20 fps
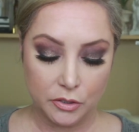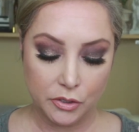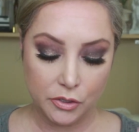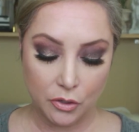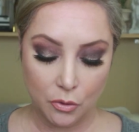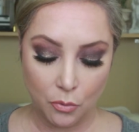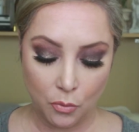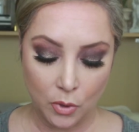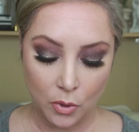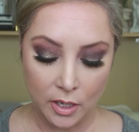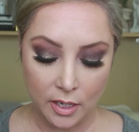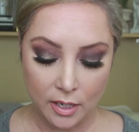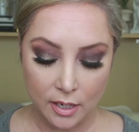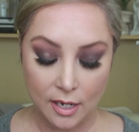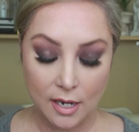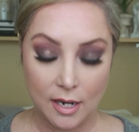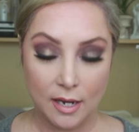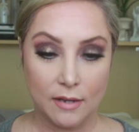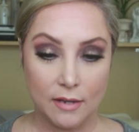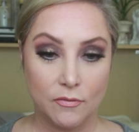So
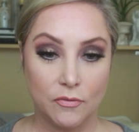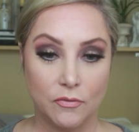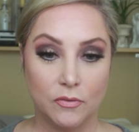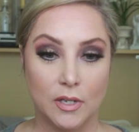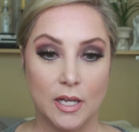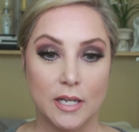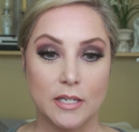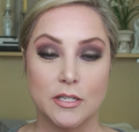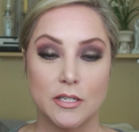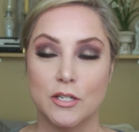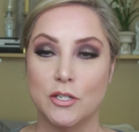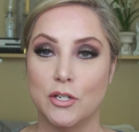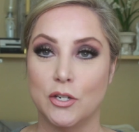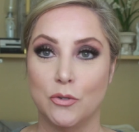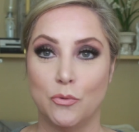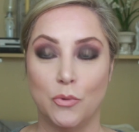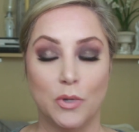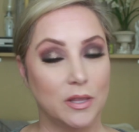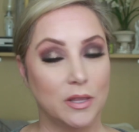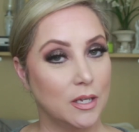what i like to
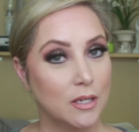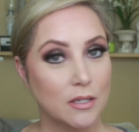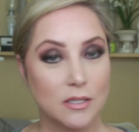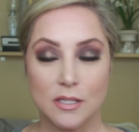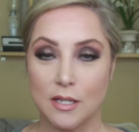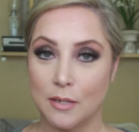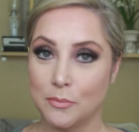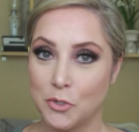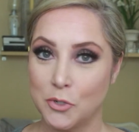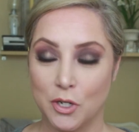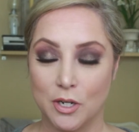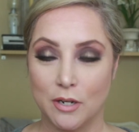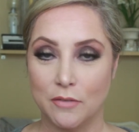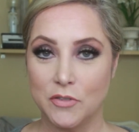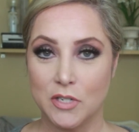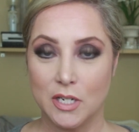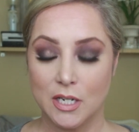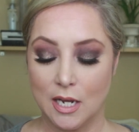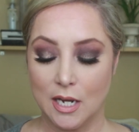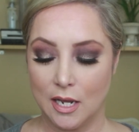do with the exception
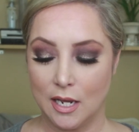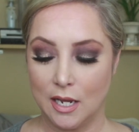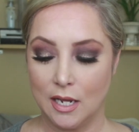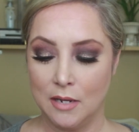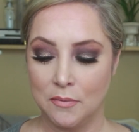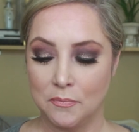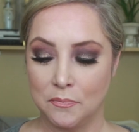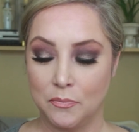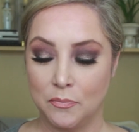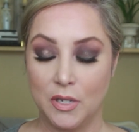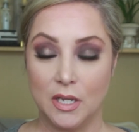of today,